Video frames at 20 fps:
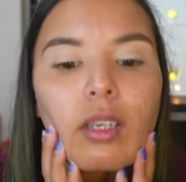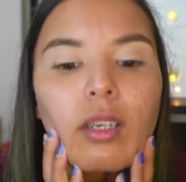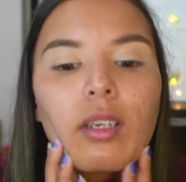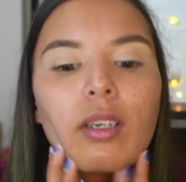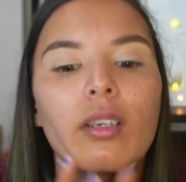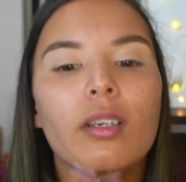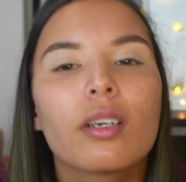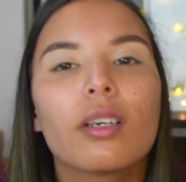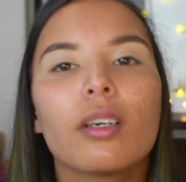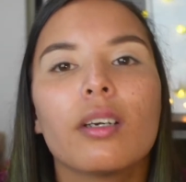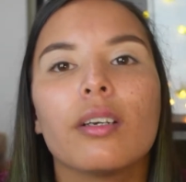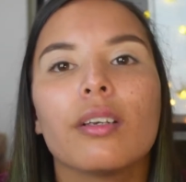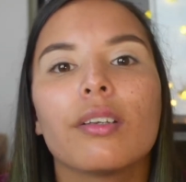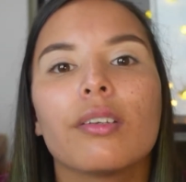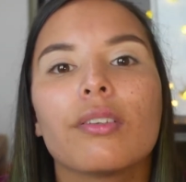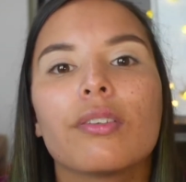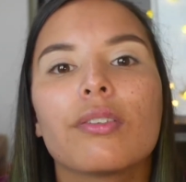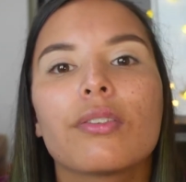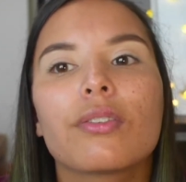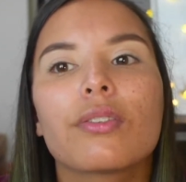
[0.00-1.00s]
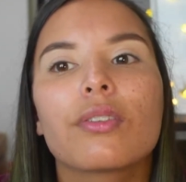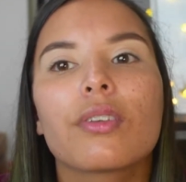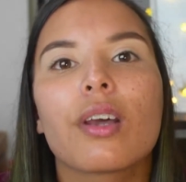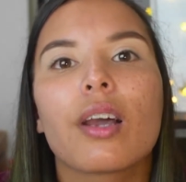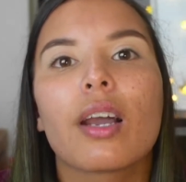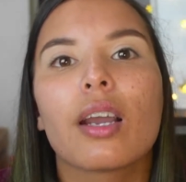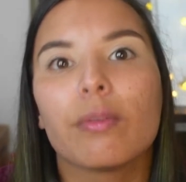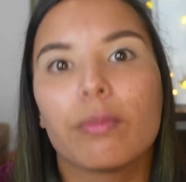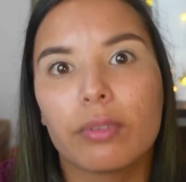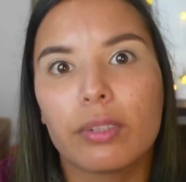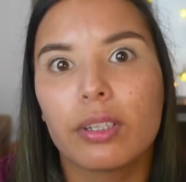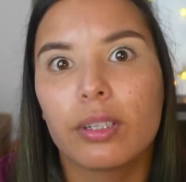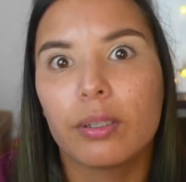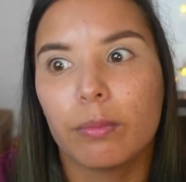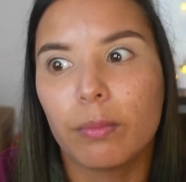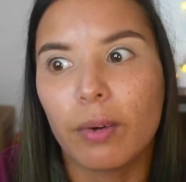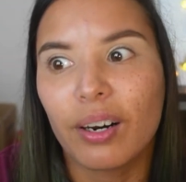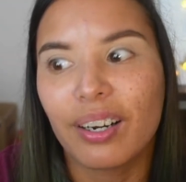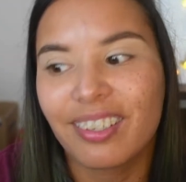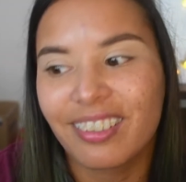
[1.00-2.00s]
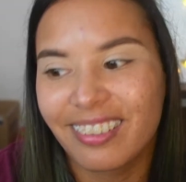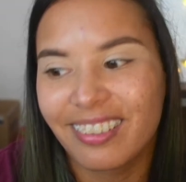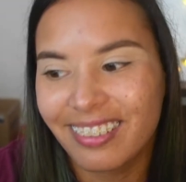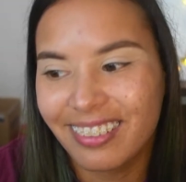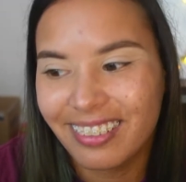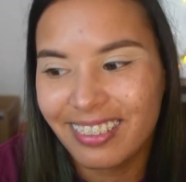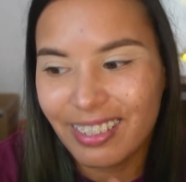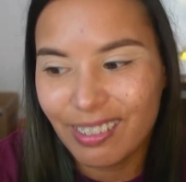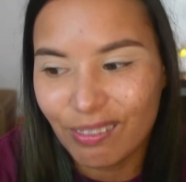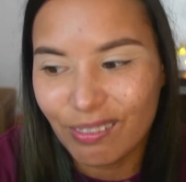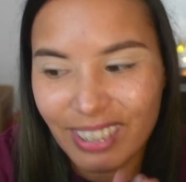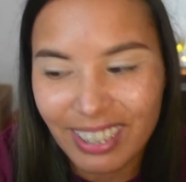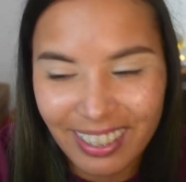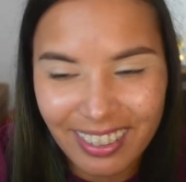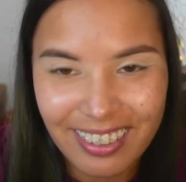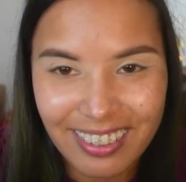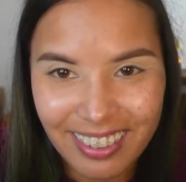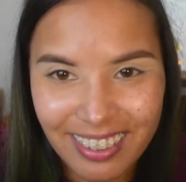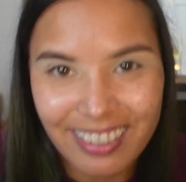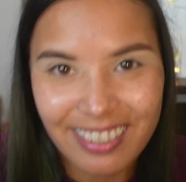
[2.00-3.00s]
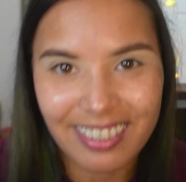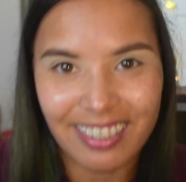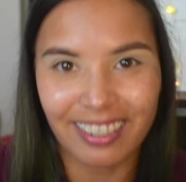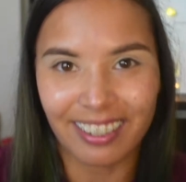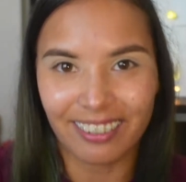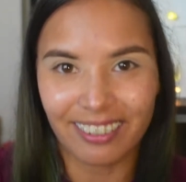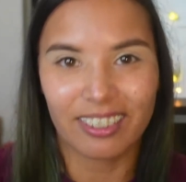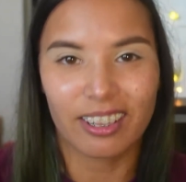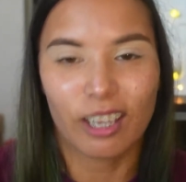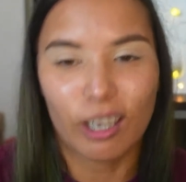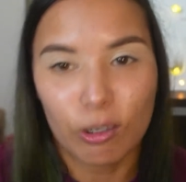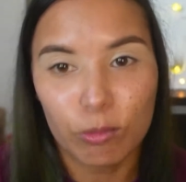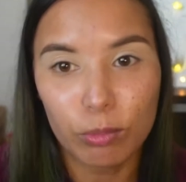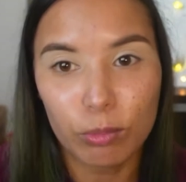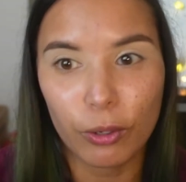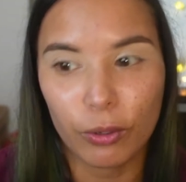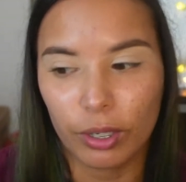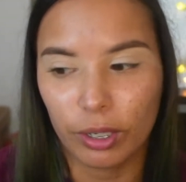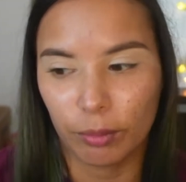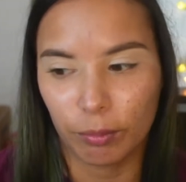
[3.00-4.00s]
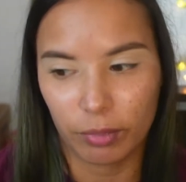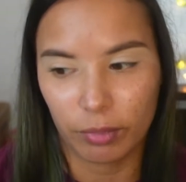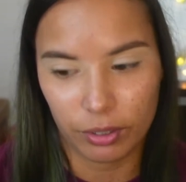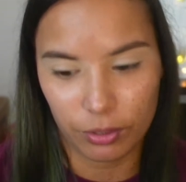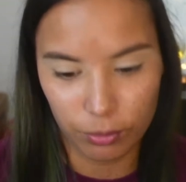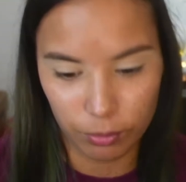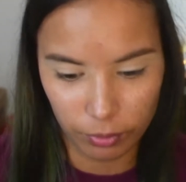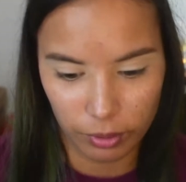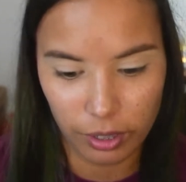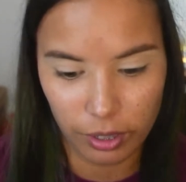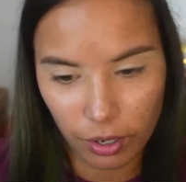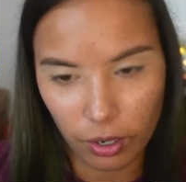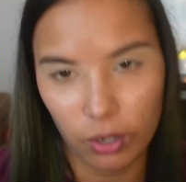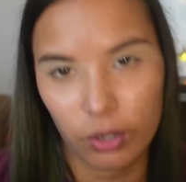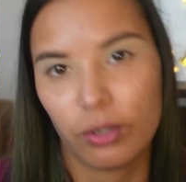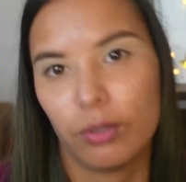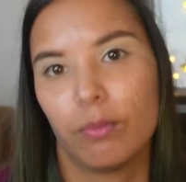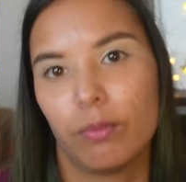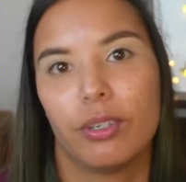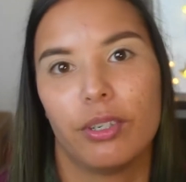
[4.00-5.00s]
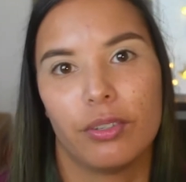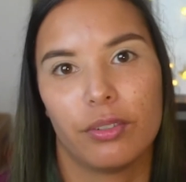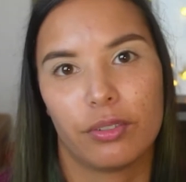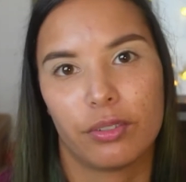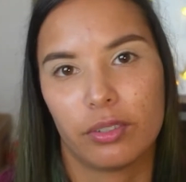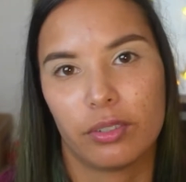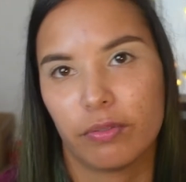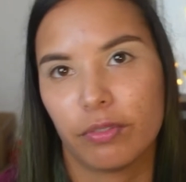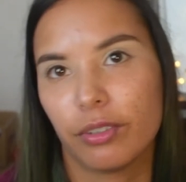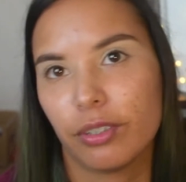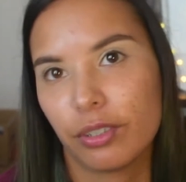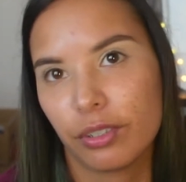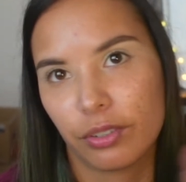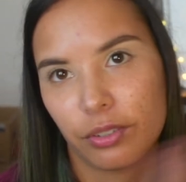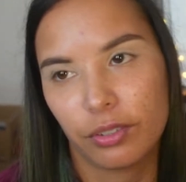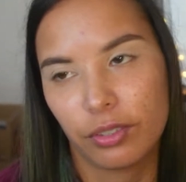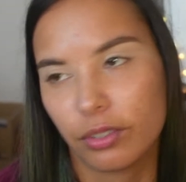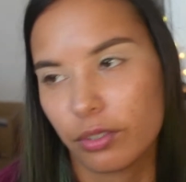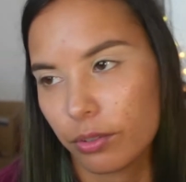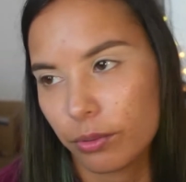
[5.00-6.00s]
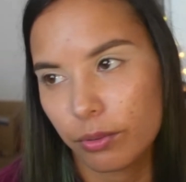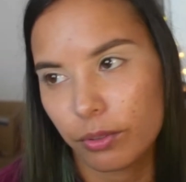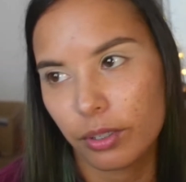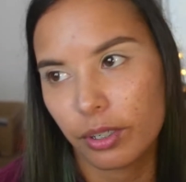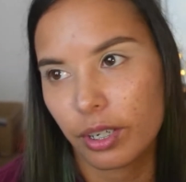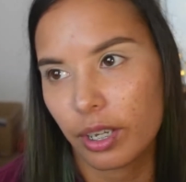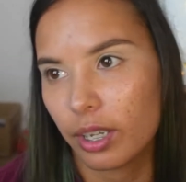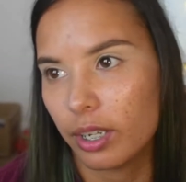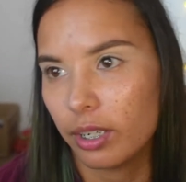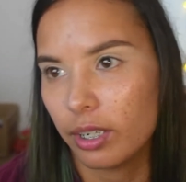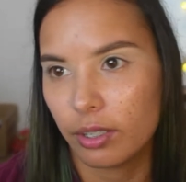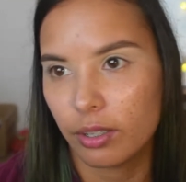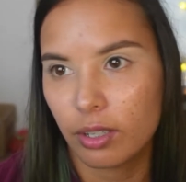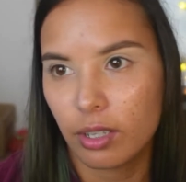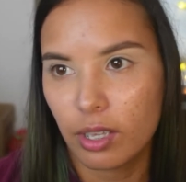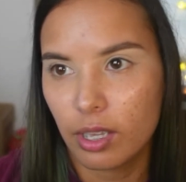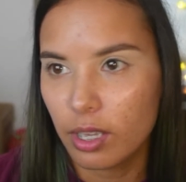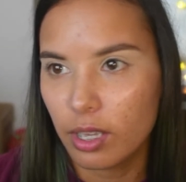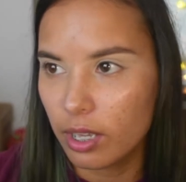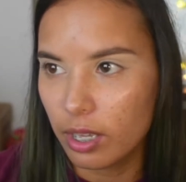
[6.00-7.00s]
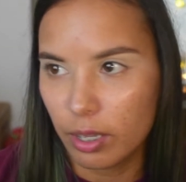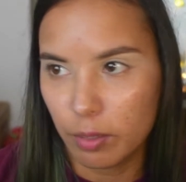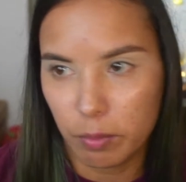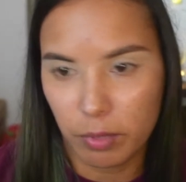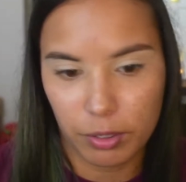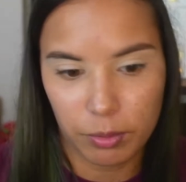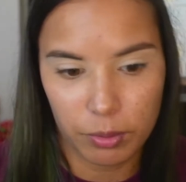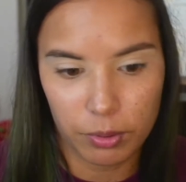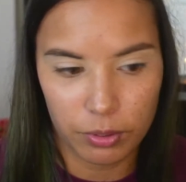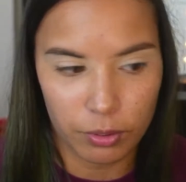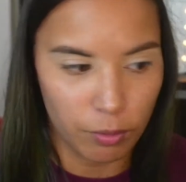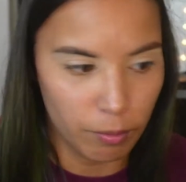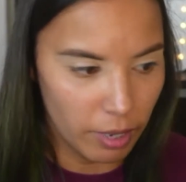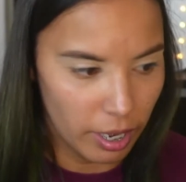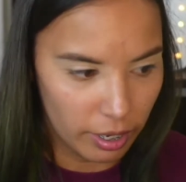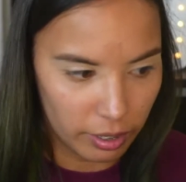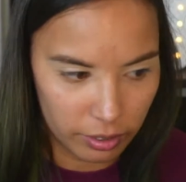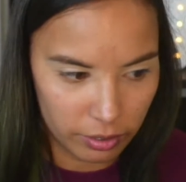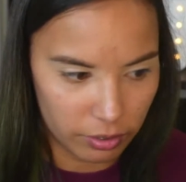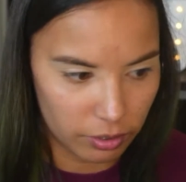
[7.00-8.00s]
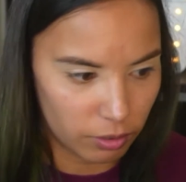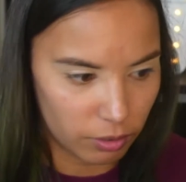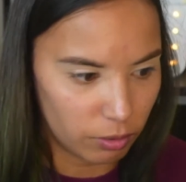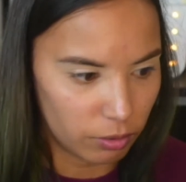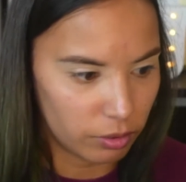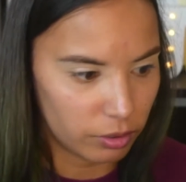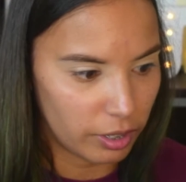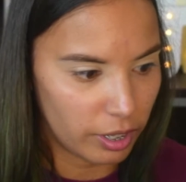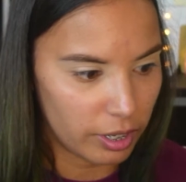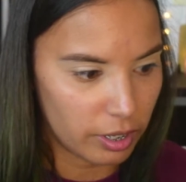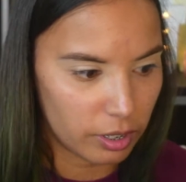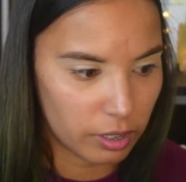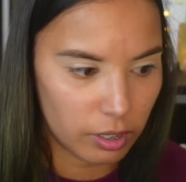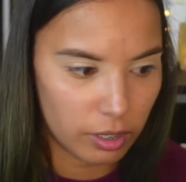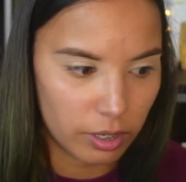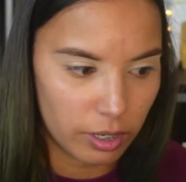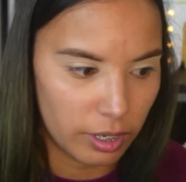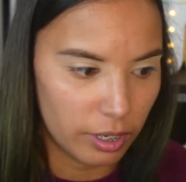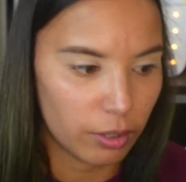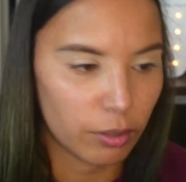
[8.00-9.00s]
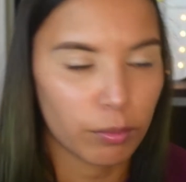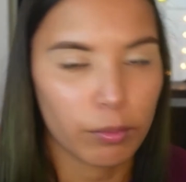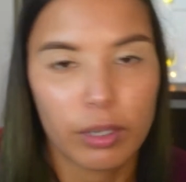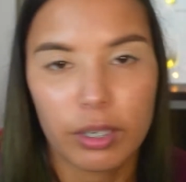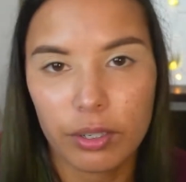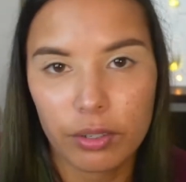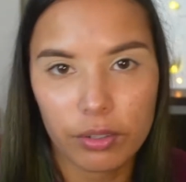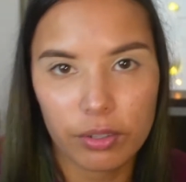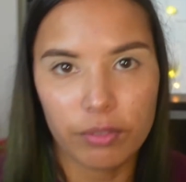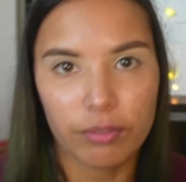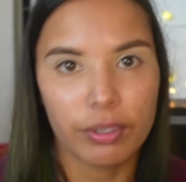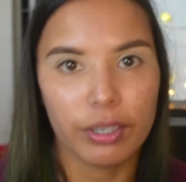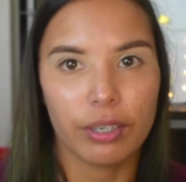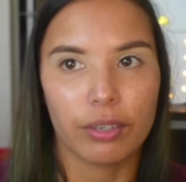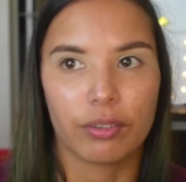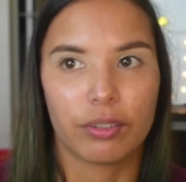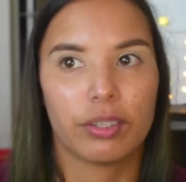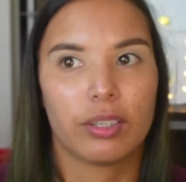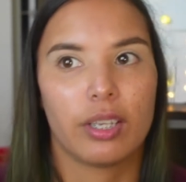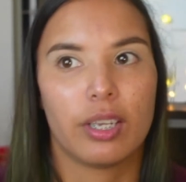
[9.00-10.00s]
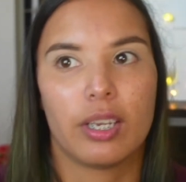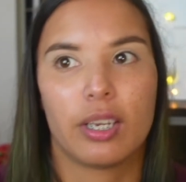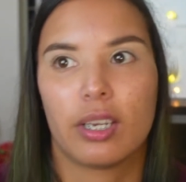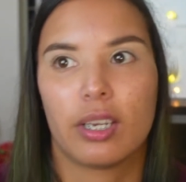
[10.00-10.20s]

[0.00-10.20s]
because I really want to be consistent with uploading, but it's really hard when your software just doesn't work, and it makes me so mad because it'll render the video to like